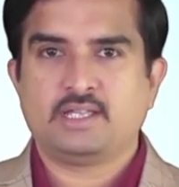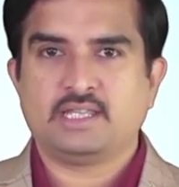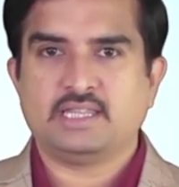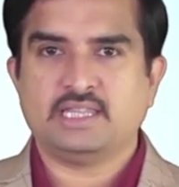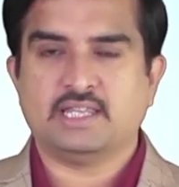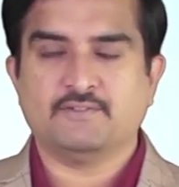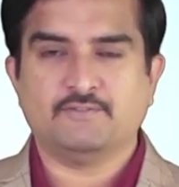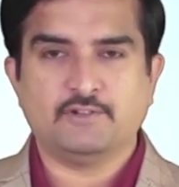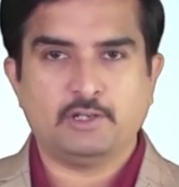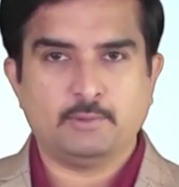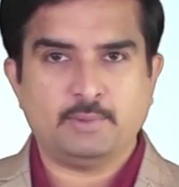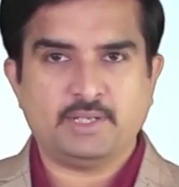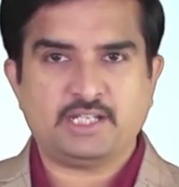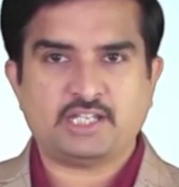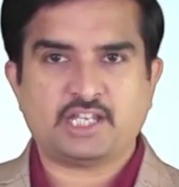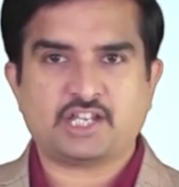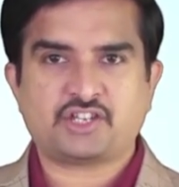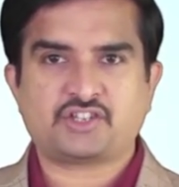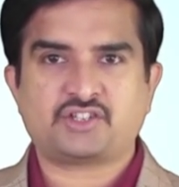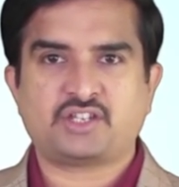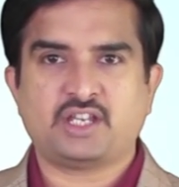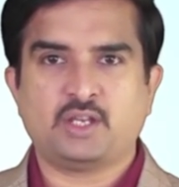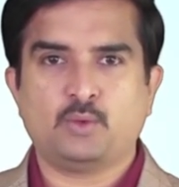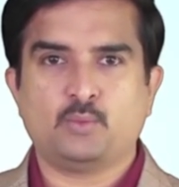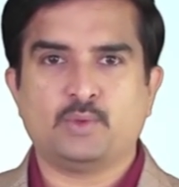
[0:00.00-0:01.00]
They will be
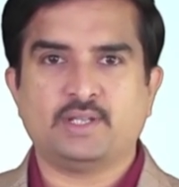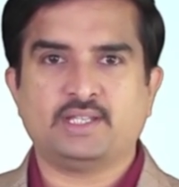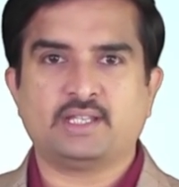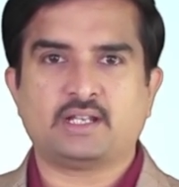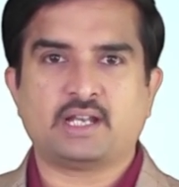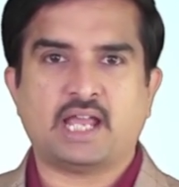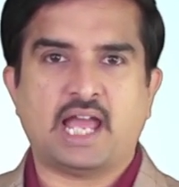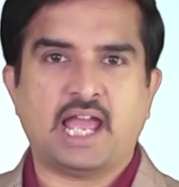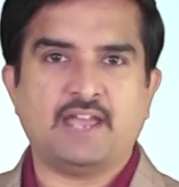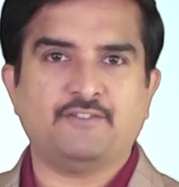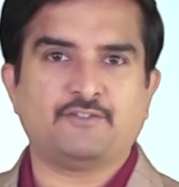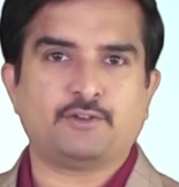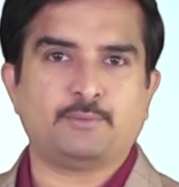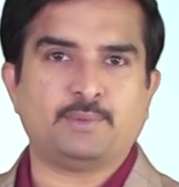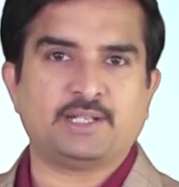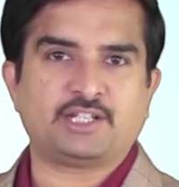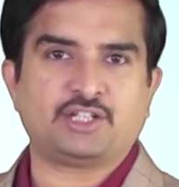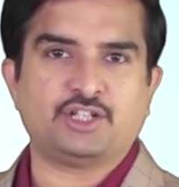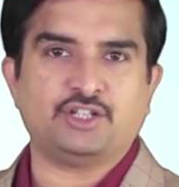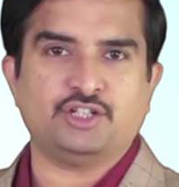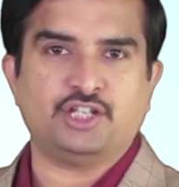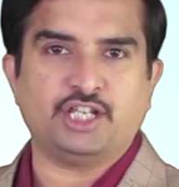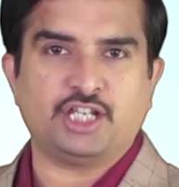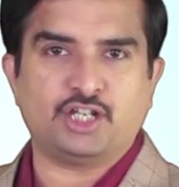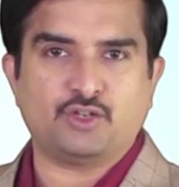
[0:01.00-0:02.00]
testing whether
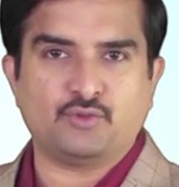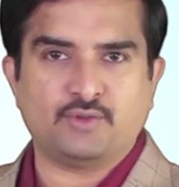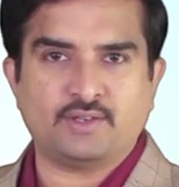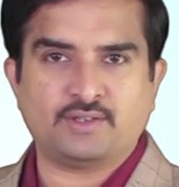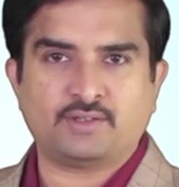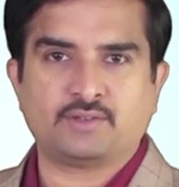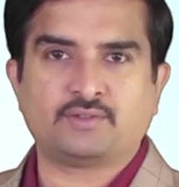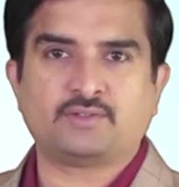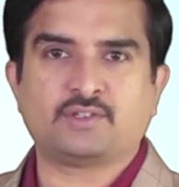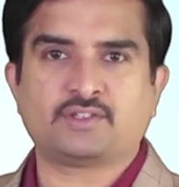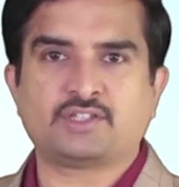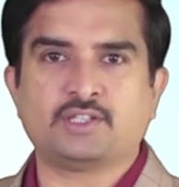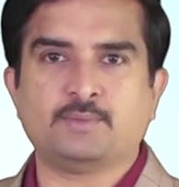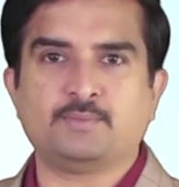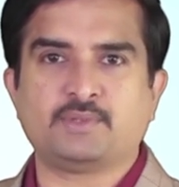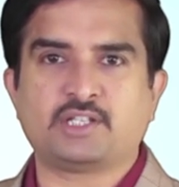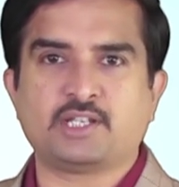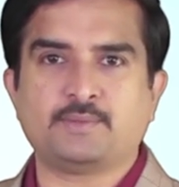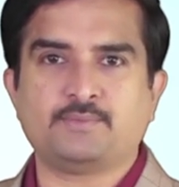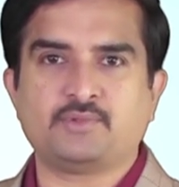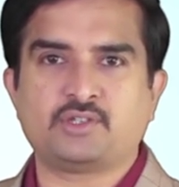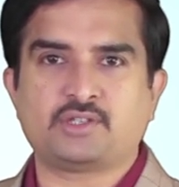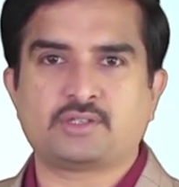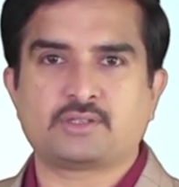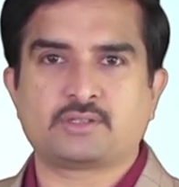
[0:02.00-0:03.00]
ivermectin decreases the
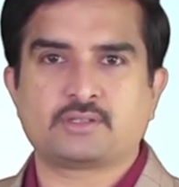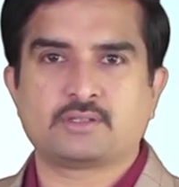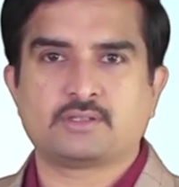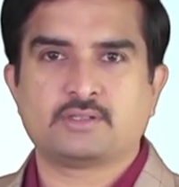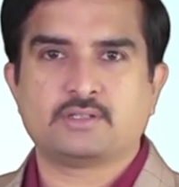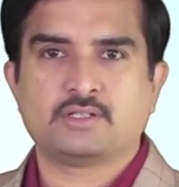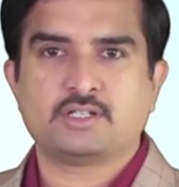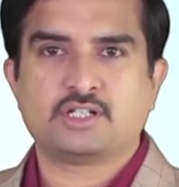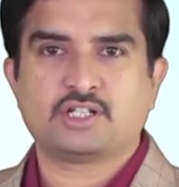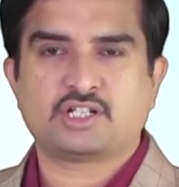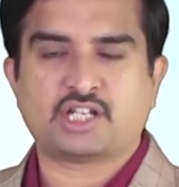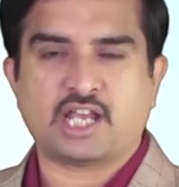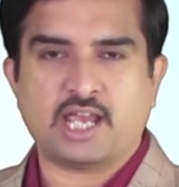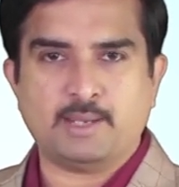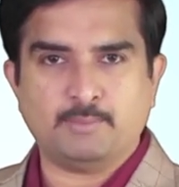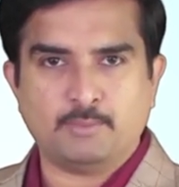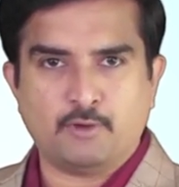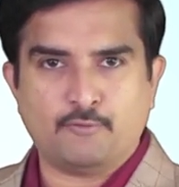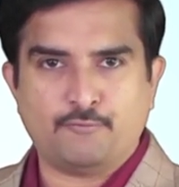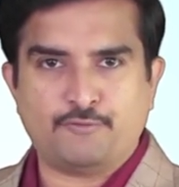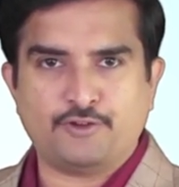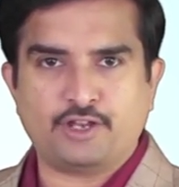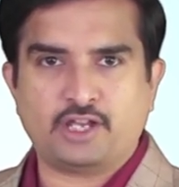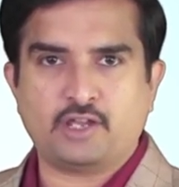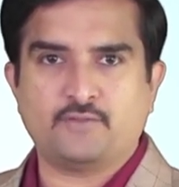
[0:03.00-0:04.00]
symptoms, time
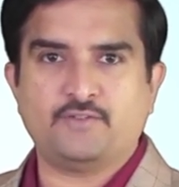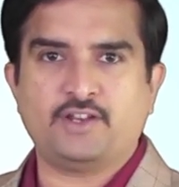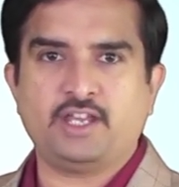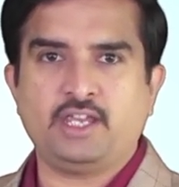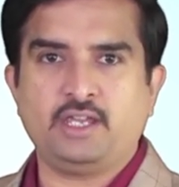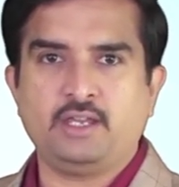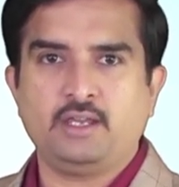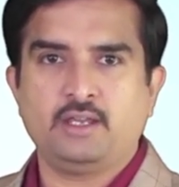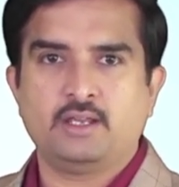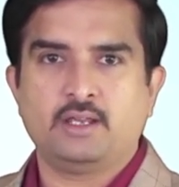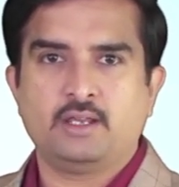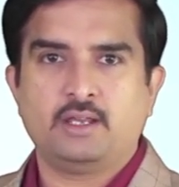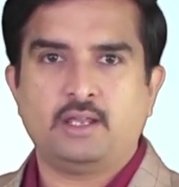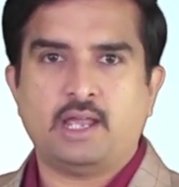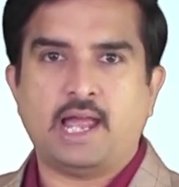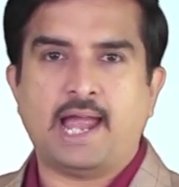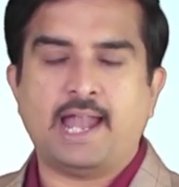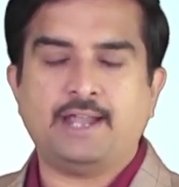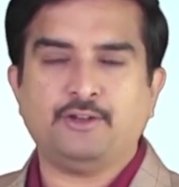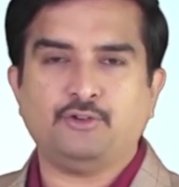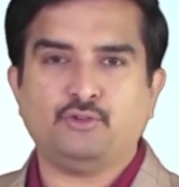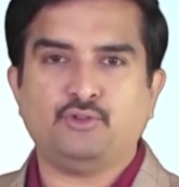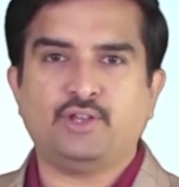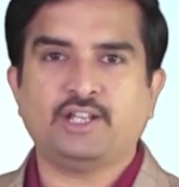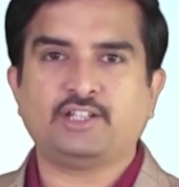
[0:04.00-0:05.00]
of recovery
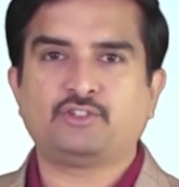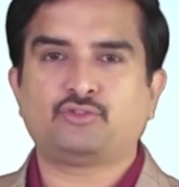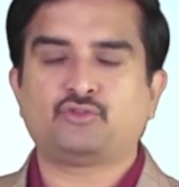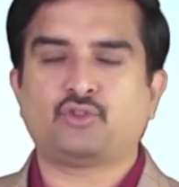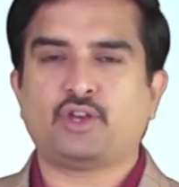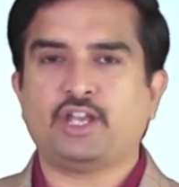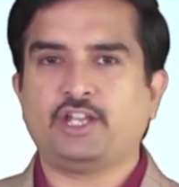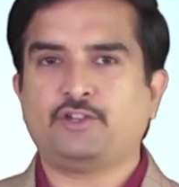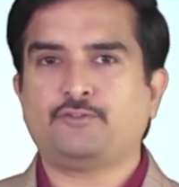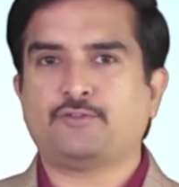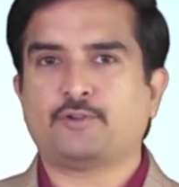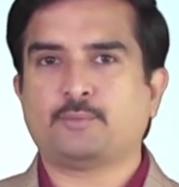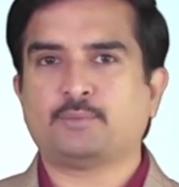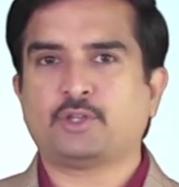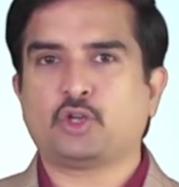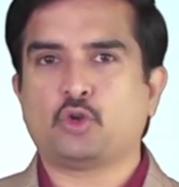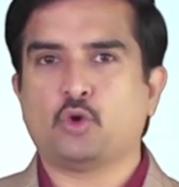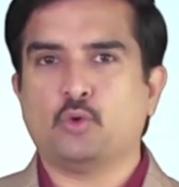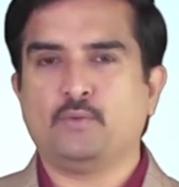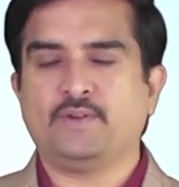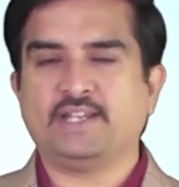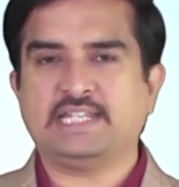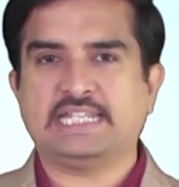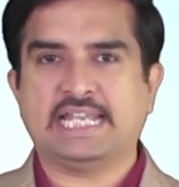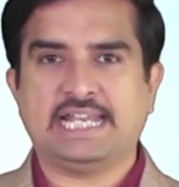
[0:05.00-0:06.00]
and death rate from the
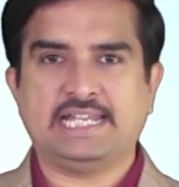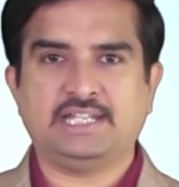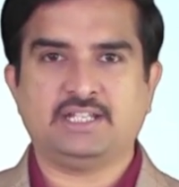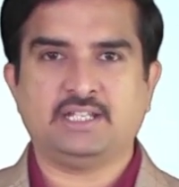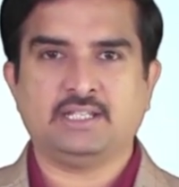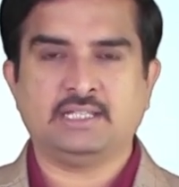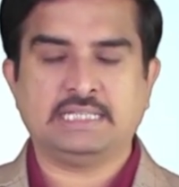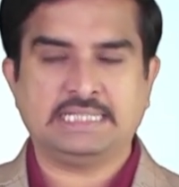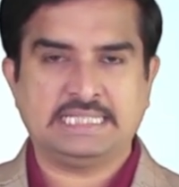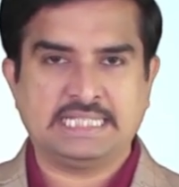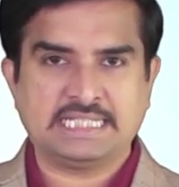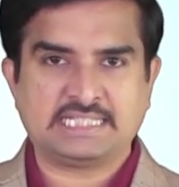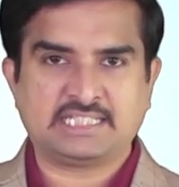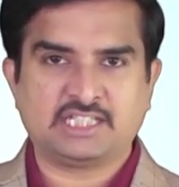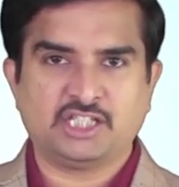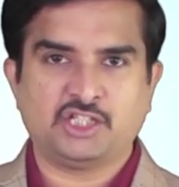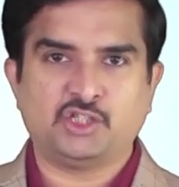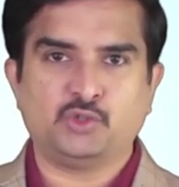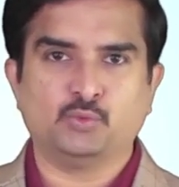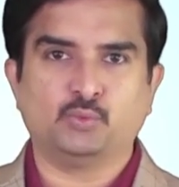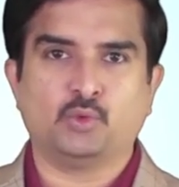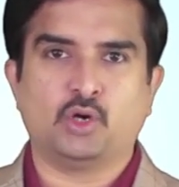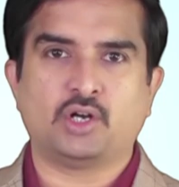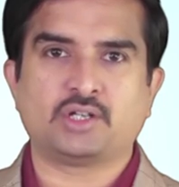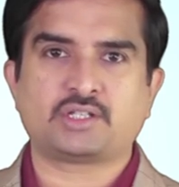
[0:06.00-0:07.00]
COVID nineteen. This
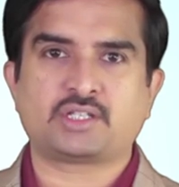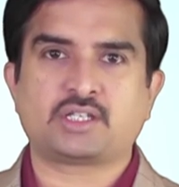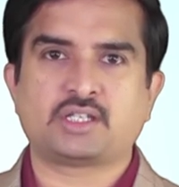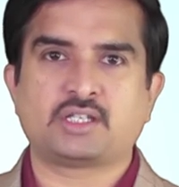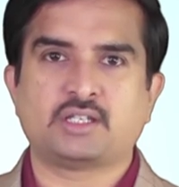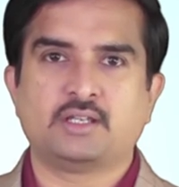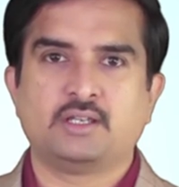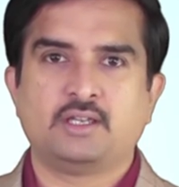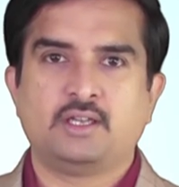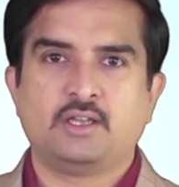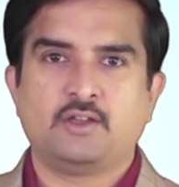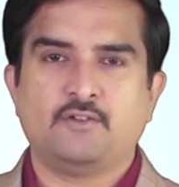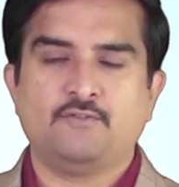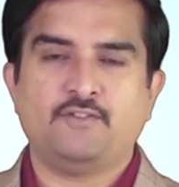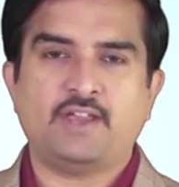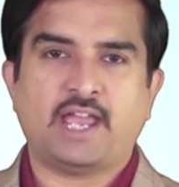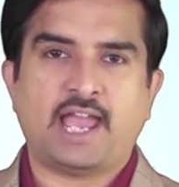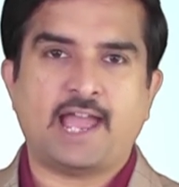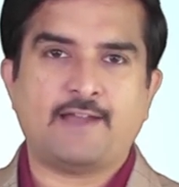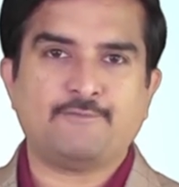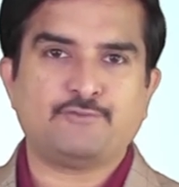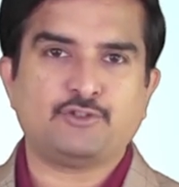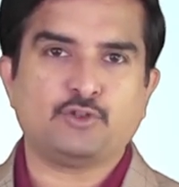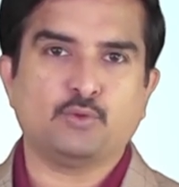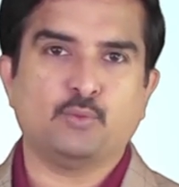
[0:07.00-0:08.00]
is what we
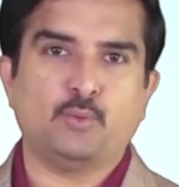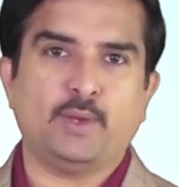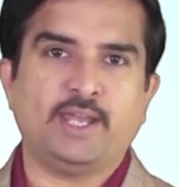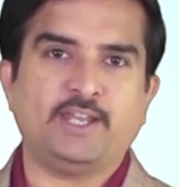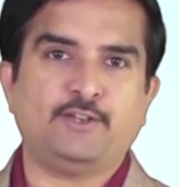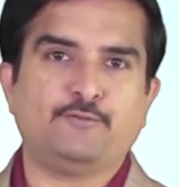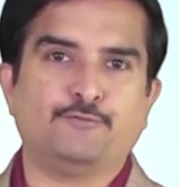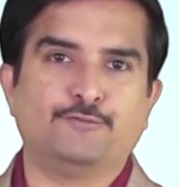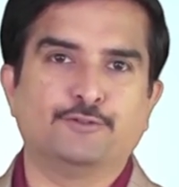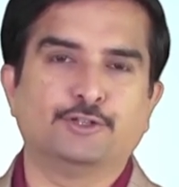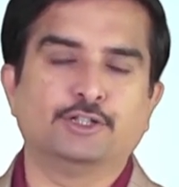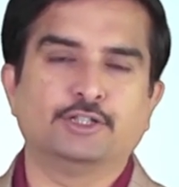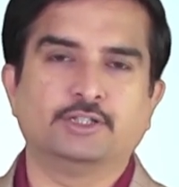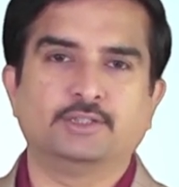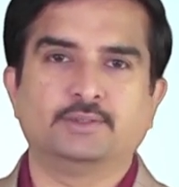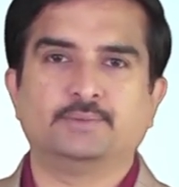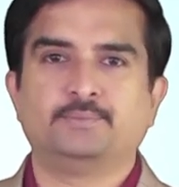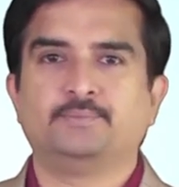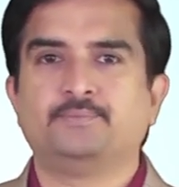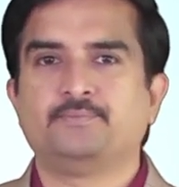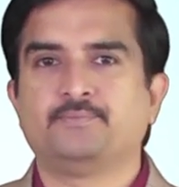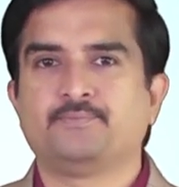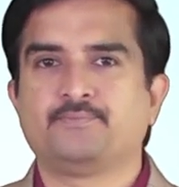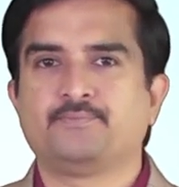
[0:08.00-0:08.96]
have to wait for.